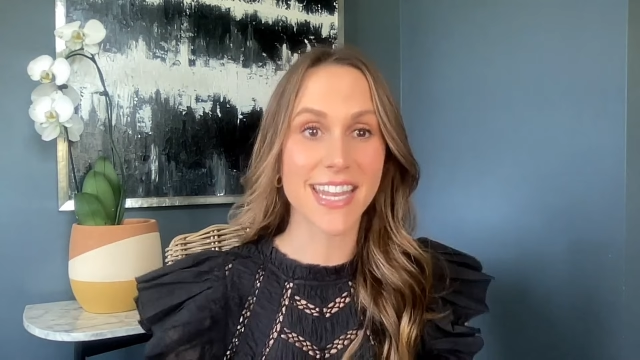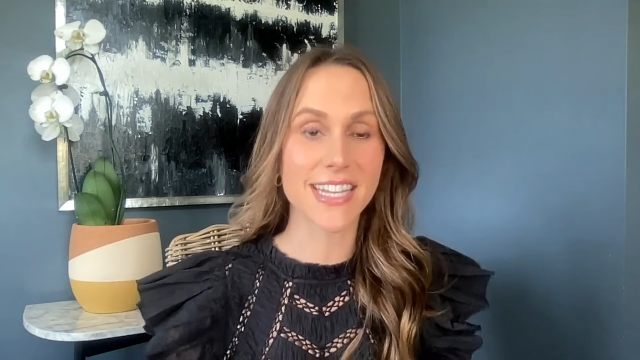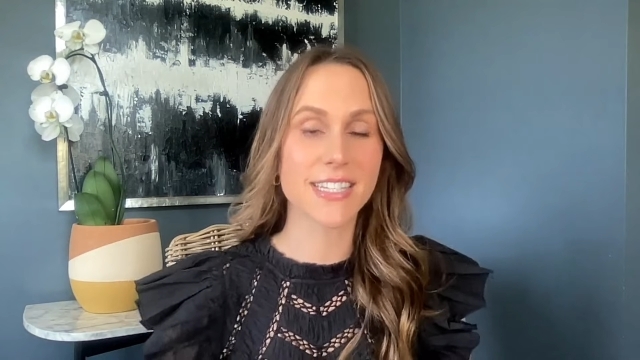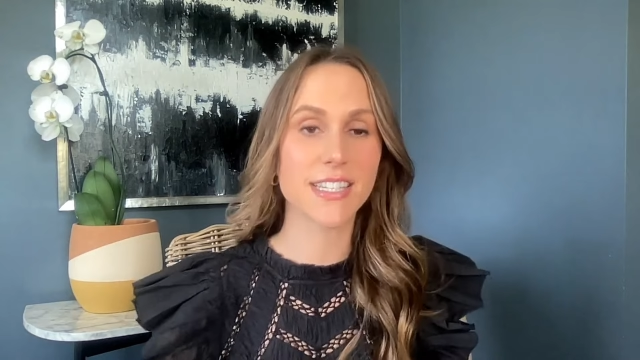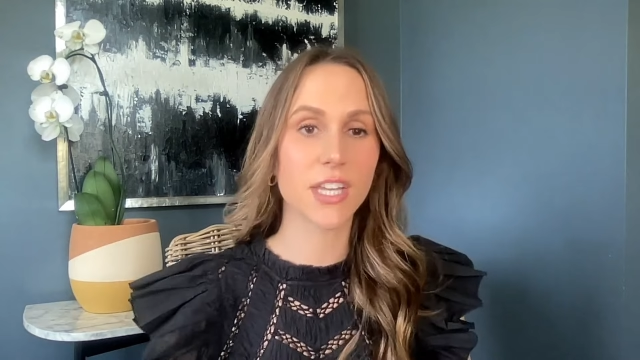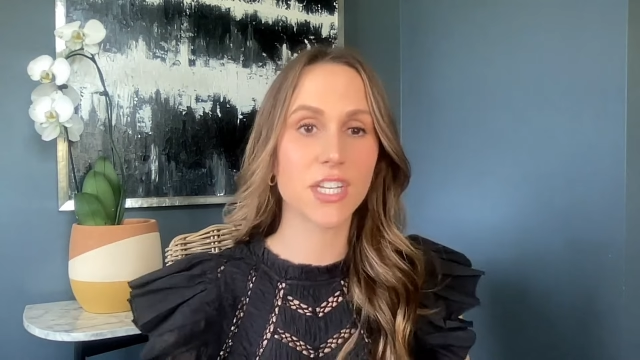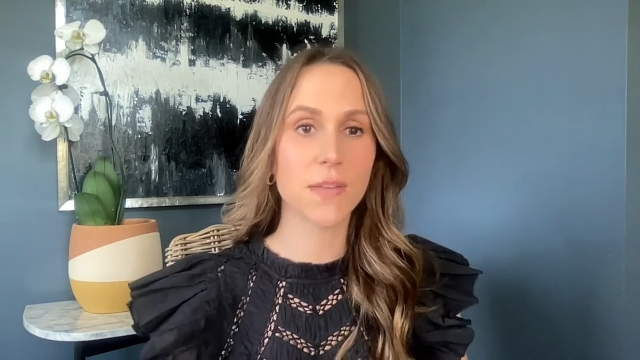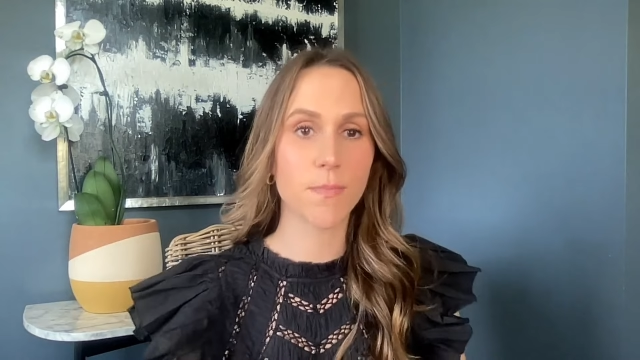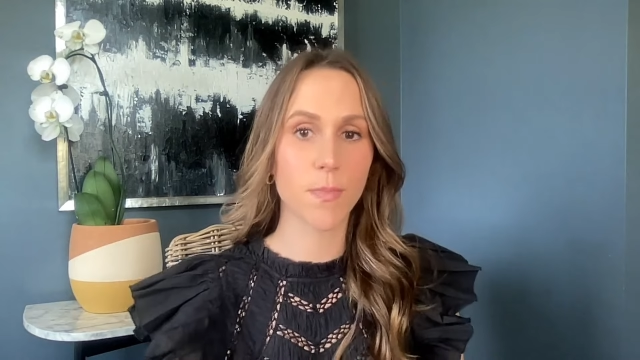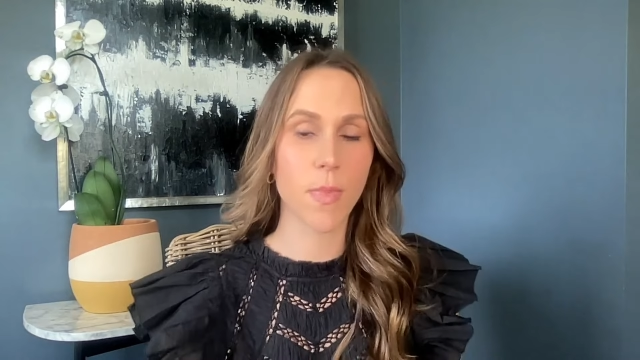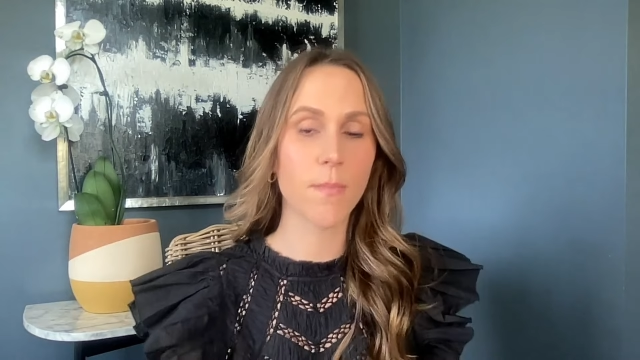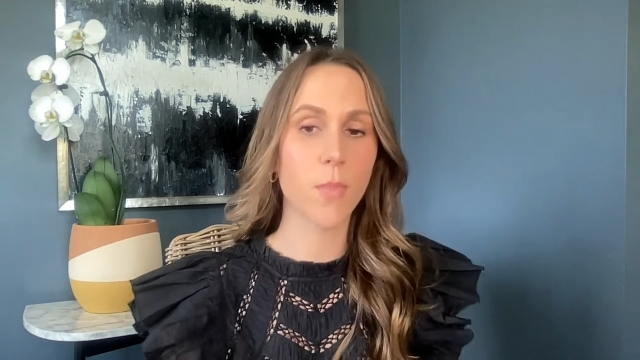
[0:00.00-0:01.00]
and it's such
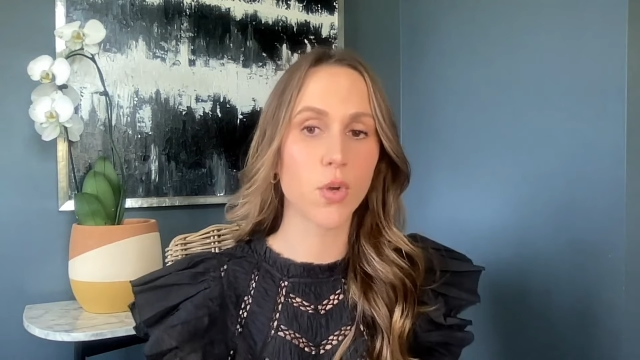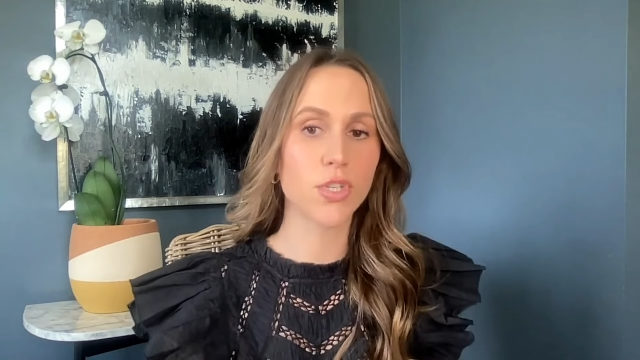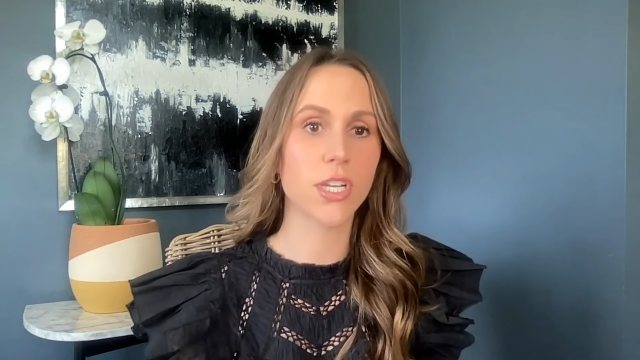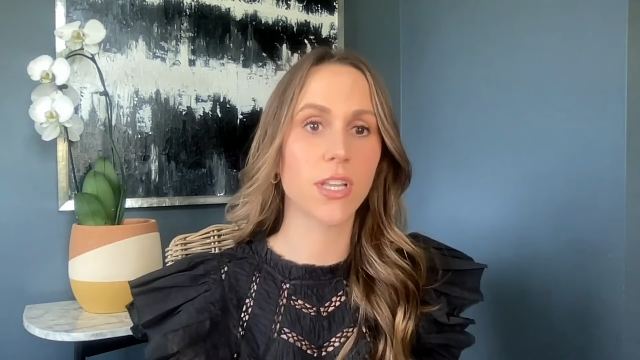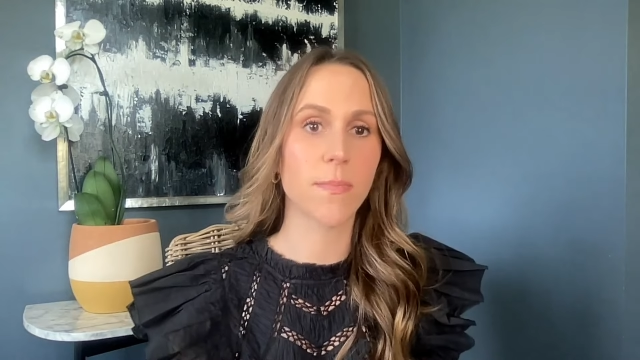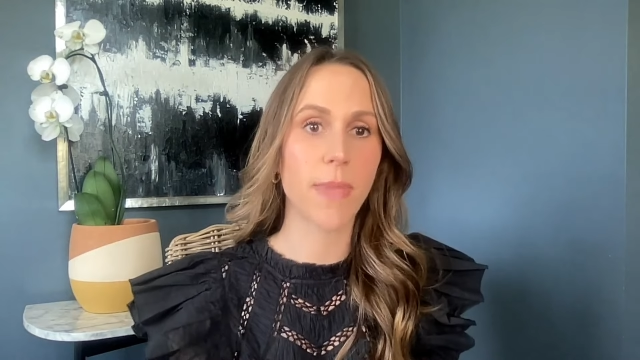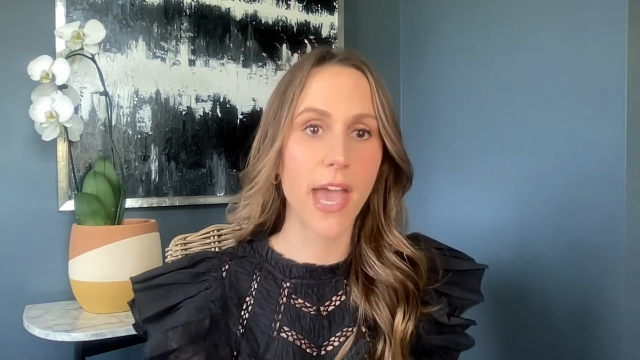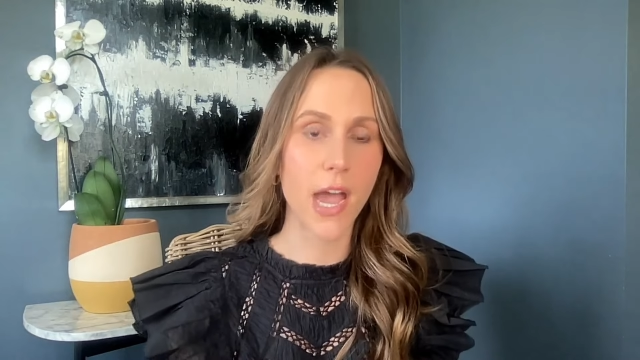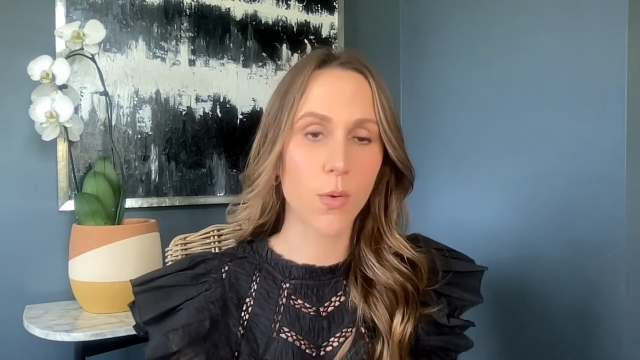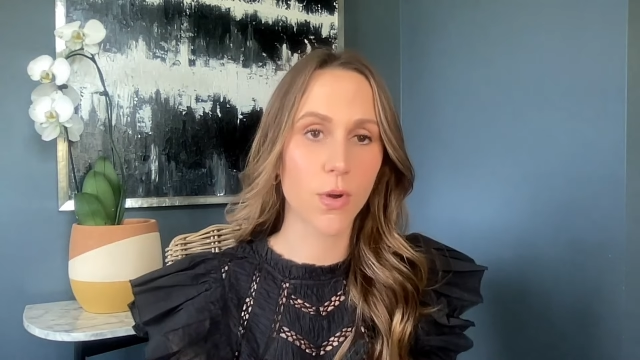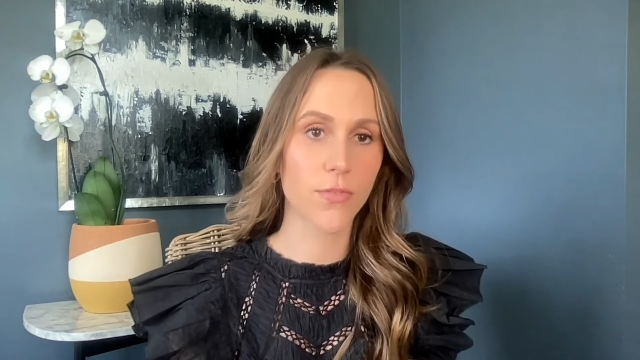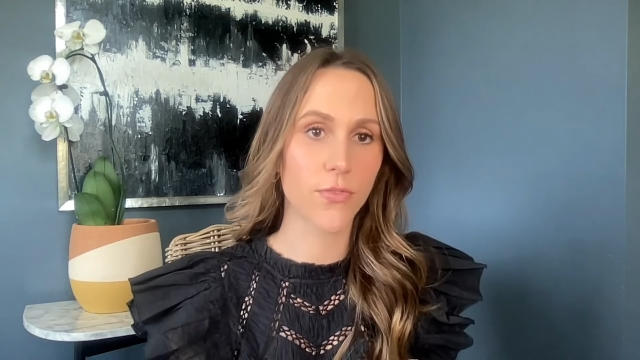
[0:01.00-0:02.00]
an emotionally
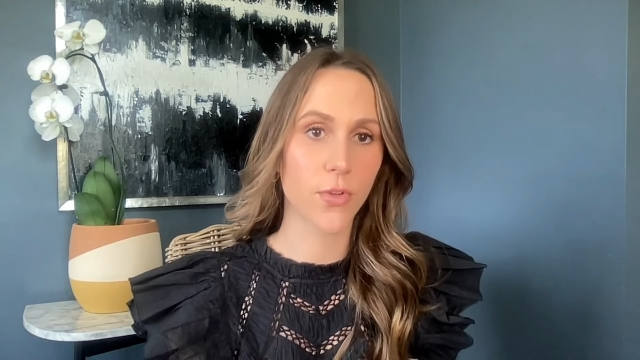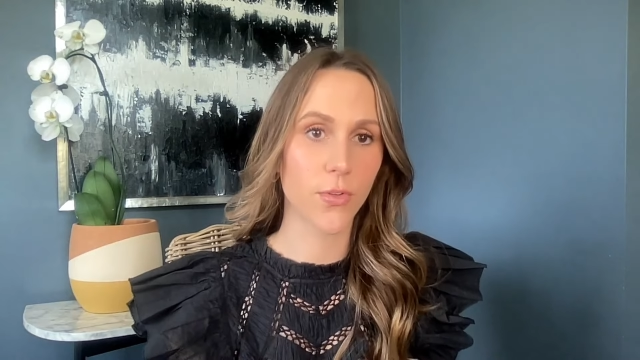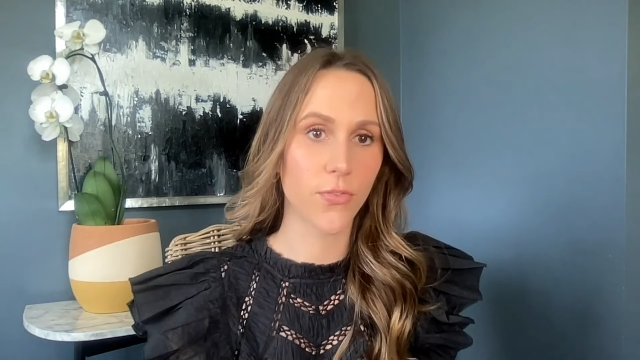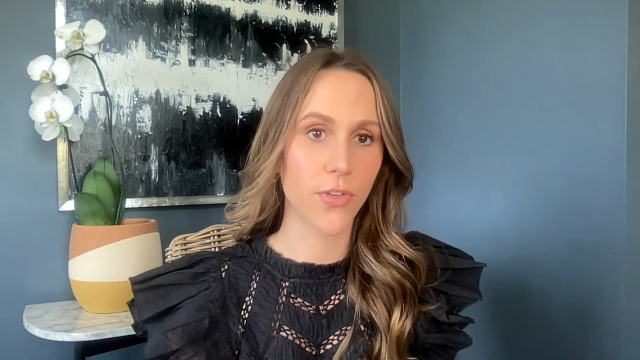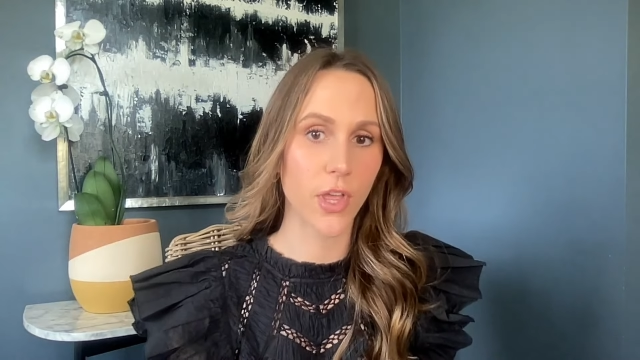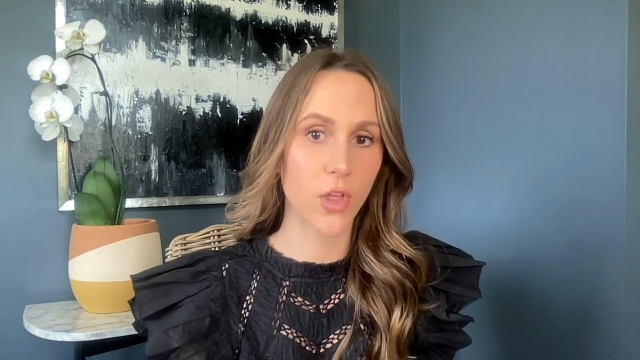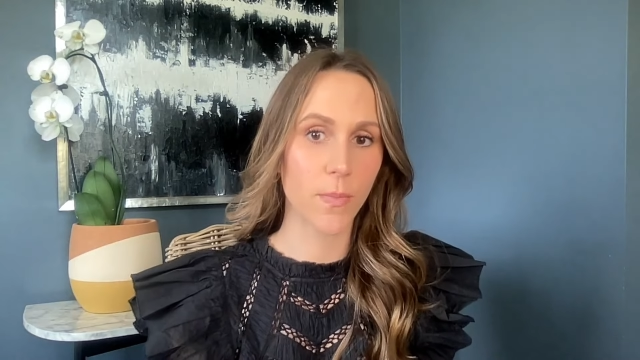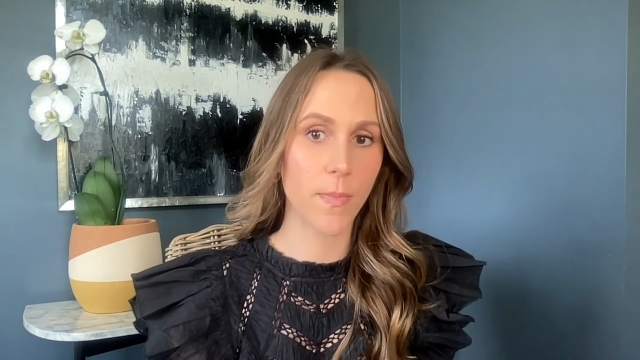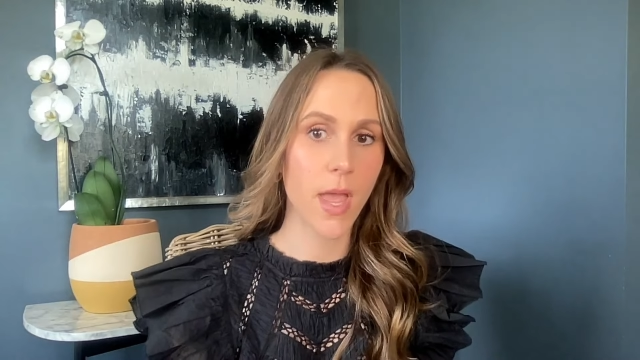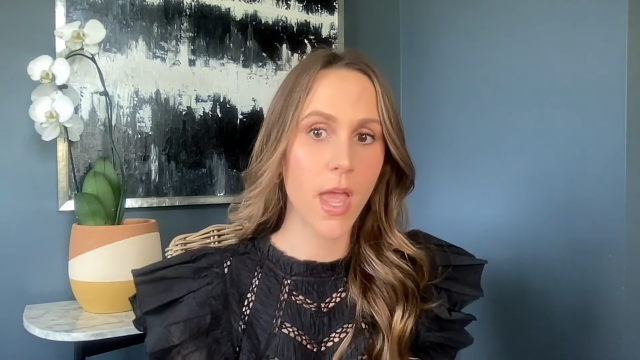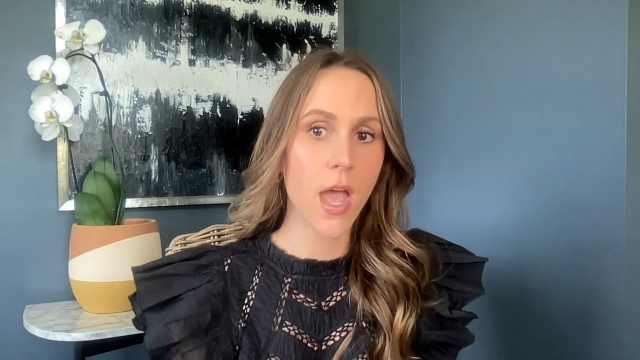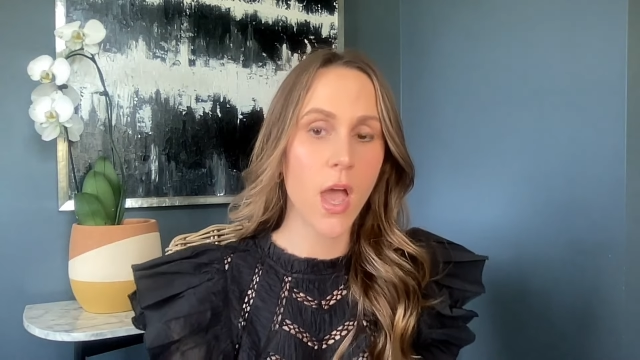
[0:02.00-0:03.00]
powerful film.